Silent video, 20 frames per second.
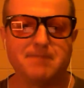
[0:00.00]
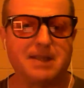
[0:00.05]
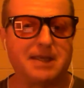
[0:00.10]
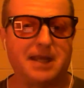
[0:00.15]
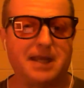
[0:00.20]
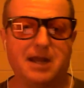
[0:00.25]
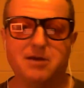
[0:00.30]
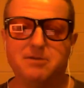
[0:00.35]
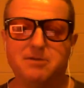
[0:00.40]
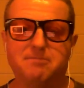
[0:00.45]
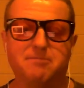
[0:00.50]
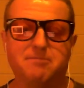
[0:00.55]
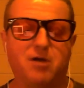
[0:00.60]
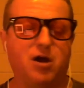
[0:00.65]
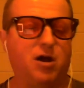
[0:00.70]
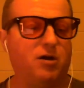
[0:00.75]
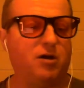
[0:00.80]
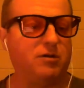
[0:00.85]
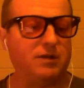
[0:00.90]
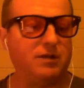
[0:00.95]
You know,
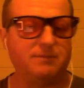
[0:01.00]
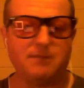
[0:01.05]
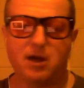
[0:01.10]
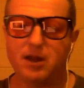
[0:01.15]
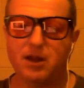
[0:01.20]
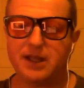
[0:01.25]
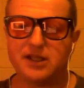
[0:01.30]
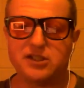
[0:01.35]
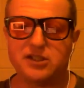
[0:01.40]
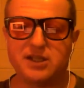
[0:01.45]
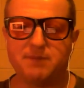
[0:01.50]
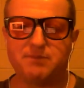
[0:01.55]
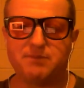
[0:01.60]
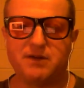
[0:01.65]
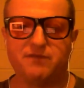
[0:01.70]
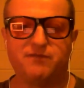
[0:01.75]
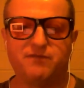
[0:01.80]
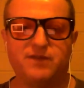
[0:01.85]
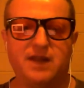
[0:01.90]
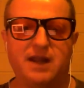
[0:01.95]
I'll I'll accept
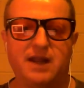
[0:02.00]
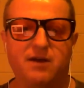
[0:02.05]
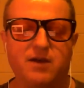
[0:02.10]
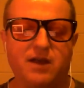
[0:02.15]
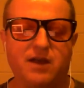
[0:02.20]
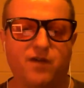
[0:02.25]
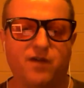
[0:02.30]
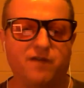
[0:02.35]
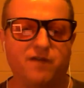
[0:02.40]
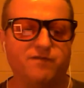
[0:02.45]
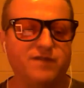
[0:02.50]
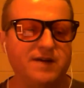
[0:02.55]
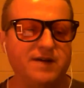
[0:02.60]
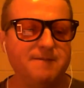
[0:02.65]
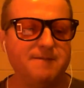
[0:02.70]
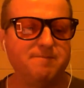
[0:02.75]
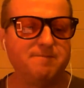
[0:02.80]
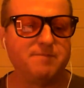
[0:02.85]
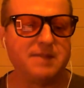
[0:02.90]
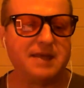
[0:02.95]
if you know if I've
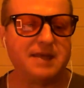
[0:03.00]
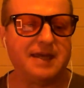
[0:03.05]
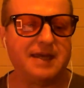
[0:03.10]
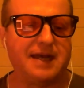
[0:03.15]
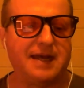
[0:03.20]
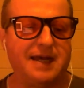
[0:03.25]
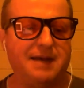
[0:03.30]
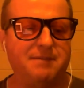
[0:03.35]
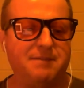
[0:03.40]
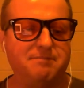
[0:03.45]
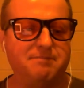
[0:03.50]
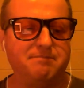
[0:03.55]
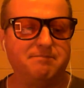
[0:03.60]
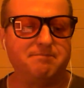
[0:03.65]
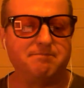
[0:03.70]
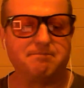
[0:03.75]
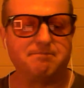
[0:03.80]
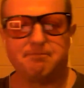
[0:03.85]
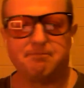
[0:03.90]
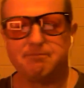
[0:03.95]

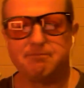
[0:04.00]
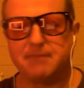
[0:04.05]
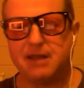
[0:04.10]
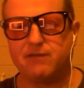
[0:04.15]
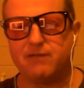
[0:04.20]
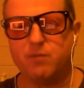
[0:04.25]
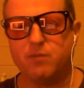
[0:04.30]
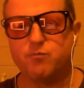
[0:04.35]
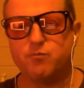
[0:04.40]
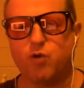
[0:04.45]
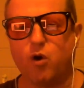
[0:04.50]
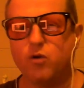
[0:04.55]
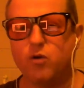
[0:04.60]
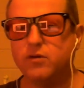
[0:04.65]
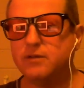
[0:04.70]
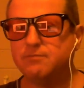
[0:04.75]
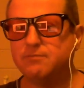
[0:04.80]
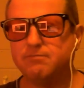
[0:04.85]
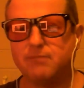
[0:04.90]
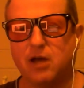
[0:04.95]
um, if I'm
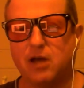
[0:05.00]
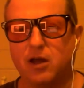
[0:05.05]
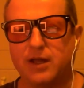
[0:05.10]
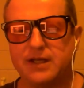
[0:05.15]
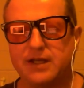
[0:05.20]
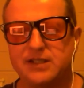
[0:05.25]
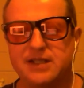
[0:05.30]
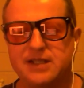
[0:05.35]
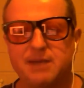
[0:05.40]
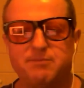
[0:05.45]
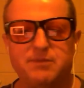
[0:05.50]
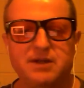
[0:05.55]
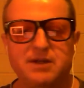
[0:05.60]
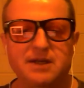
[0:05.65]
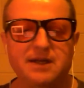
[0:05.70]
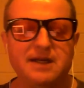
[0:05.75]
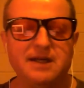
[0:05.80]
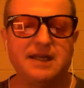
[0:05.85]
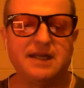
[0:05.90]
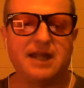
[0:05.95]
wrong, I'll accept
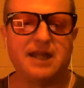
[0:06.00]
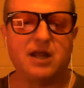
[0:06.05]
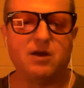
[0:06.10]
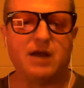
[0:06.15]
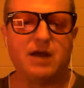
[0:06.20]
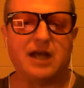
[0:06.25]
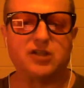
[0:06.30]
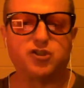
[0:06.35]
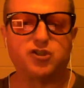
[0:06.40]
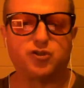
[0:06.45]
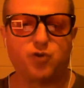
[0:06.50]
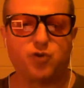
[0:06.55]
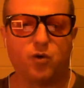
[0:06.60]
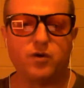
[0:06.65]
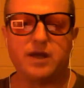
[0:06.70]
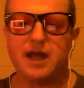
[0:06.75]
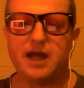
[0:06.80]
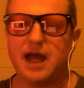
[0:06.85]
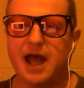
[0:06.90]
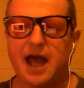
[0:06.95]
you know a
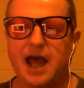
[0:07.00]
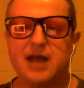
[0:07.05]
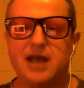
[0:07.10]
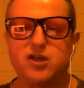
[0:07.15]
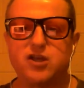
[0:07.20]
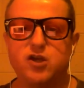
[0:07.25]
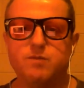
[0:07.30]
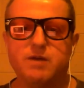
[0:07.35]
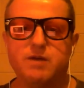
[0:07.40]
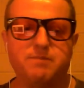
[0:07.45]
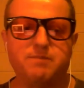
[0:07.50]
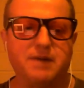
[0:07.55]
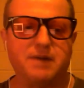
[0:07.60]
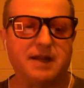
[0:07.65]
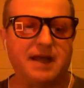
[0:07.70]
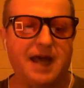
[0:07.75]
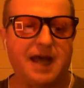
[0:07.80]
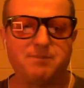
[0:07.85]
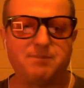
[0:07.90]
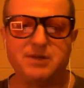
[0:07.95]
stronger argument.
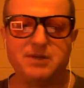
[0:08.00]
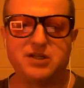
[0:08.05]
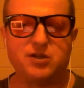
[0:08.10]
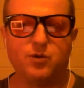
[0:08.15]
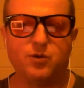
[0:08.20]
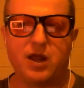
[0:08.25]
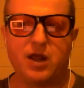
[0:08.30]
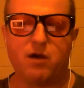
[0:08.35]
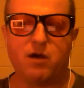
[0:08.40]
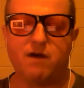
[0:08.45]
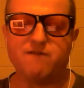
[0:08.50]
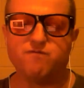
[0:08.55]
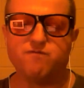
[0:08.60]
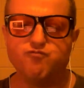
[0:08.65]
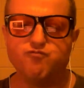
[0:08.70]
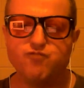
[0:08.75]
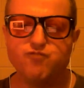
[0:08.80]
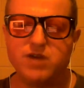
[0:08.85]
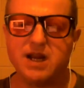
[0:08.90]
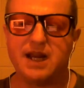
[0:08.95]
But up until now, I
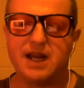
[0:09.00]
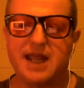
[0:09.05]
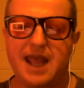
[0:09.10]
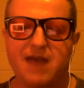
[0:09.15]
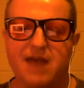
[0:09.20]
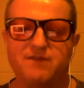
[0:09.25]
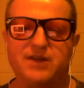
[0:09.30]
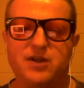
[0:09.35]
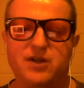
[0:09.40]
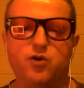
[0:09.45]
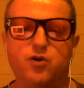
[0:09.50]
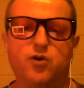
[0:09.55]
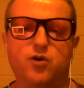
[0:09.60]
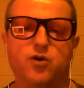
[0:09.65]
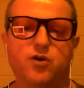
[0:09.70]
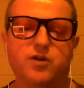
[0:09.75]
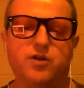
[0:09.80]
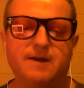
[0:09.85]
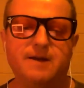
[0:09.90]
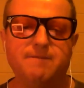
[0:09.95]
really haven't
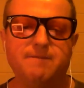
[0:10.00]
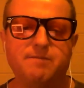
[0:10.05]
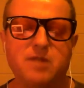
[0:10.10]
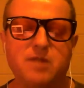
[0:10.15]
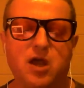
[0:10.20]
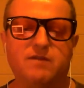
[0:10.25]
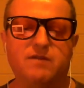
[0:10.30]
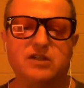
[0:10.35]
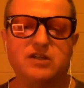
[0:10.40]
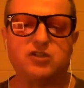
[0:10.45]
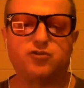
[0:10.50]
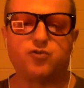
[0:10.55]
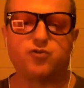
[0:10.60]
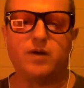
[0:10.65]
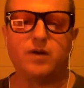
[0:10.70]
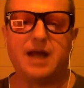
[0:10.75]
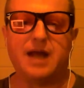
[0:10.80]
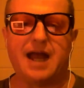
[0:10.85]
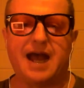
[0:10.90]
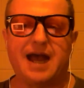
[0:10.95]
heard of a
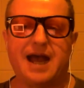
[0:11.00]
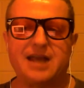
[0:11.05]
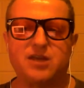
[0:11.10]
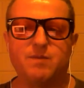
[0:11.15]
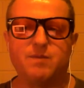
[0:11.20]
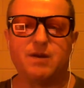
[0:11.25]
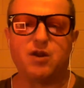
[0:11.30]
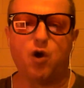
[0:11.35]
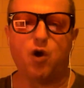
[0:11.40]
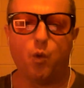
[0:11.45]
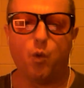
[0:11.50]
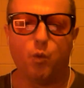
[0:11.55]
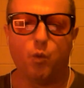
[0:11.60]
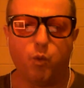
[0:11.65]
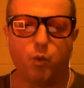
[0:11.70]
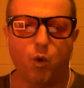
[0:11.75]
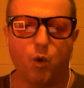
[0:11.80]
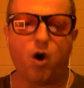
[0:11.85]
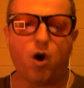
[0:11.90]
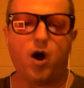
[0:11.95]
strong argument
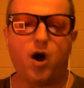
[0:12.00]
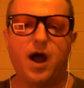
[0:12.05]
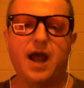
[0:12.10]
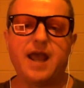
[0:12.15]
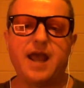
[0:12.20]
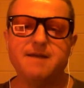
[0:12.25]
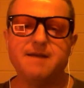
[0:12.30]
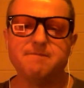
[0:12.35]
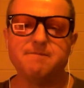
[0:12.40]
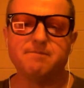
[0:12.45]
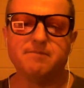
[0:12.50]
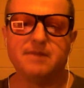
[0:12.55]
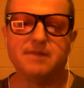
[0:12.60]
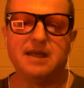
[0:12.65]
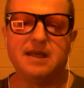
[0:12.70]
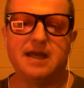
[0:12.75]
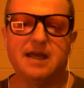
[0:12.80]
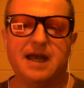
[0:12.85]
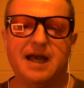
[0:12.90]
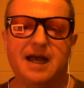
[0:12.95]
why
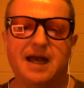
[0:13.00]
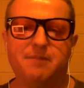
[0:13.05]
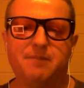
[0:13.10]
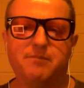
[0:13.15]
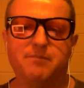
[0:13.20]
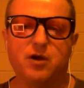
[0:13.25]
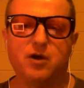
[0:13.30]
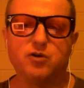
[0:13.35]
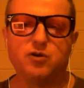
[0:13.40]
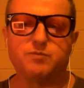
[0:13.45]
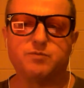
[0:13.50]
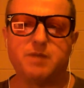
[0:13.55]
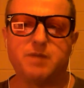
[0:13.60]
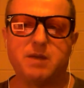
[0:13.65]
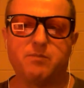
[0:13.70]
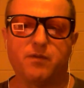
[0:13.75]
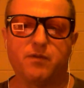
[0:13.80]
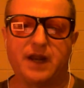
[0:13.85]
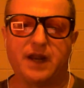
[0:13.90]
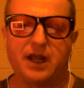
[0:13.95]
um, those
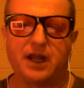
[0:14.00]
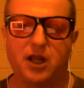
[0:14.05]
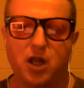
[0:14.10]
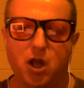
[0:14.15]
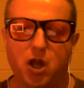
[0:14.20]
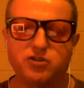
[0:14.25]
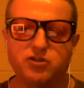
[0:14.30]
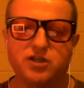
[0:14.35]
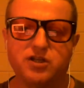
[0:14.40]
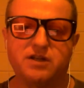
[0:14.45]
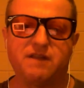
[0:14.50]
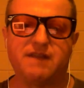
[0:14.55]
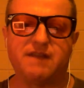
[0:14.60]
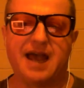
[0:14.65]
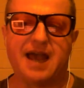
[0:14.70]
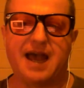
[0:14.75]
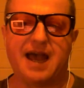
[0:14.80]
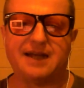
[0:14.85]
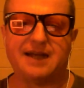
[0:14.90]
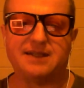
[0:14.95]
people that are closer to
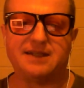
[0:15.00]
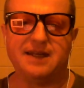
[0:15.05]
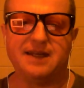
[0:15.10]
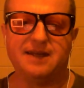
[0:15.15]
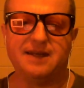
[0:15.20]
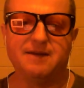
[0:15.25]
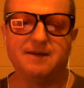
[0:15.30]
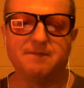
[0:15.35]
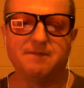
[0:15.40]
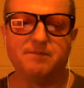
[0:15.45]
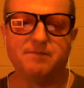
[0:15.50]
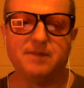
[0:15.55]
the Arctic